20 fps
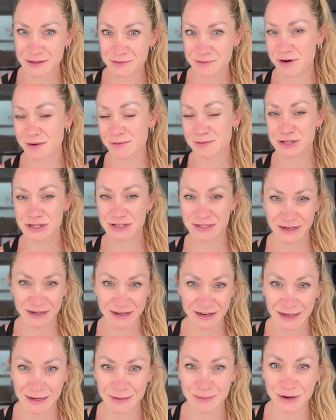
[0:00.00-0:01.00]
you're probably just
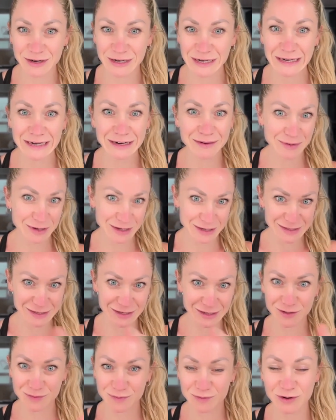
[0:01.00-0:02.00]
going to keep on eating because
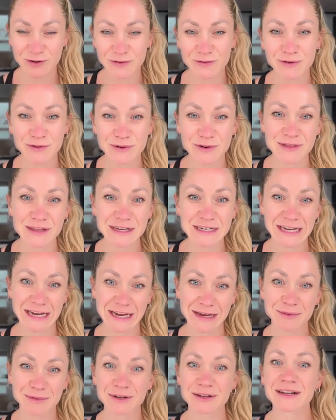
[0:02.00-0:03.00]
there's more food on the
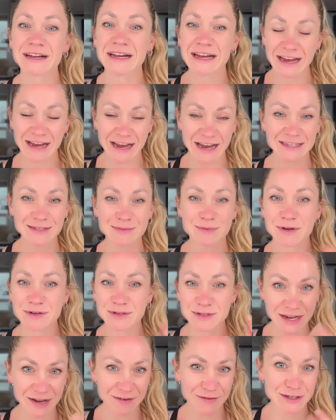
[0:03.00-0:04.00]
table as
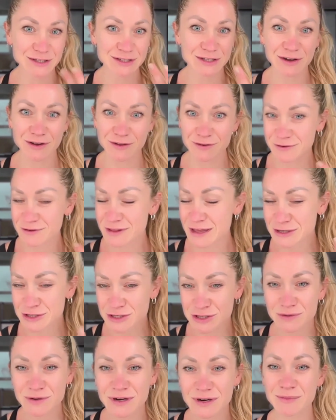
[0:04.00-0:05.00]
opposed to having to go through that
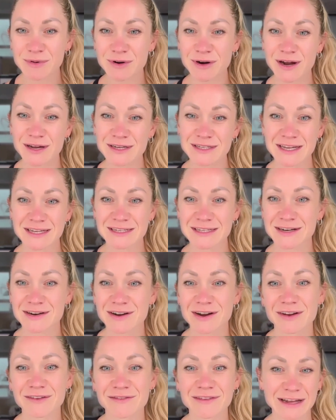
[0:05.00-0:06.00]
chewing process and
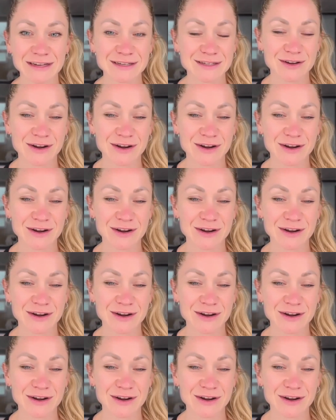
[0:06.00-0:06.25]
all of that.